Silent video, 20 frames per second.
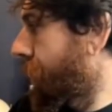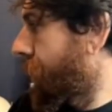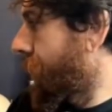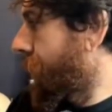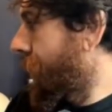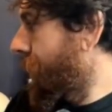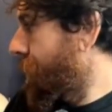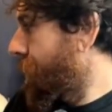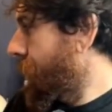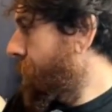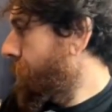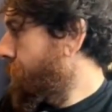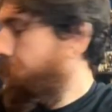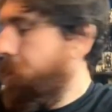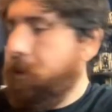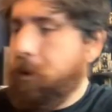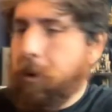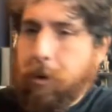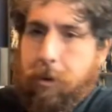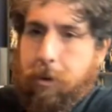diorama
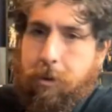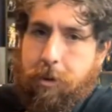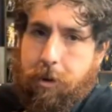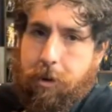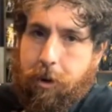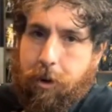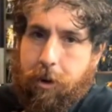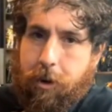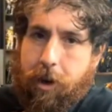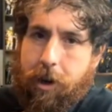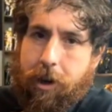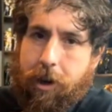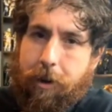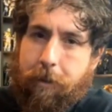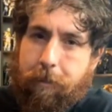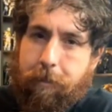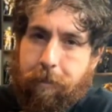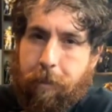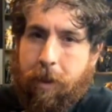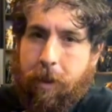too. So
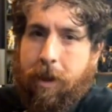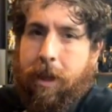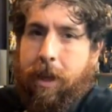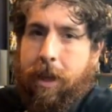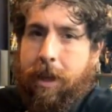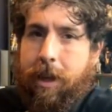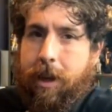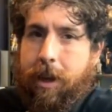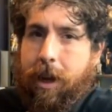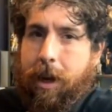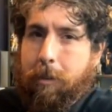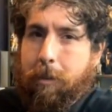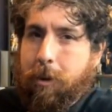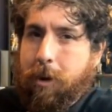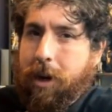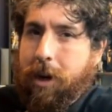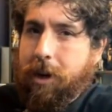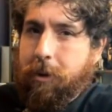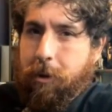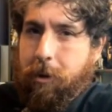I'm
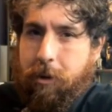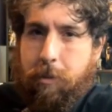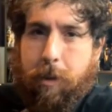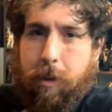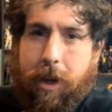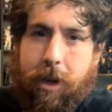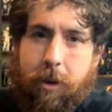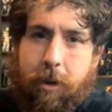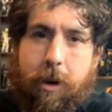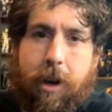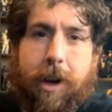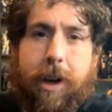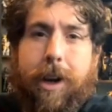trying to expand right